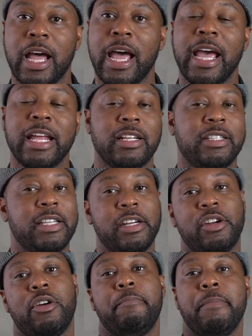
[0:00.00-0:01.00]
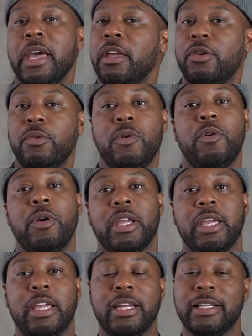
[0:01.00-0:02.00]
I had to set it on manual
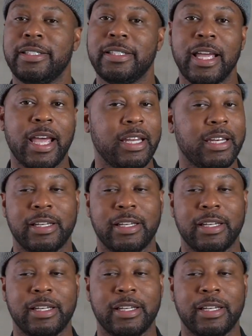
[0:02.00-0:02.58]
and get it set.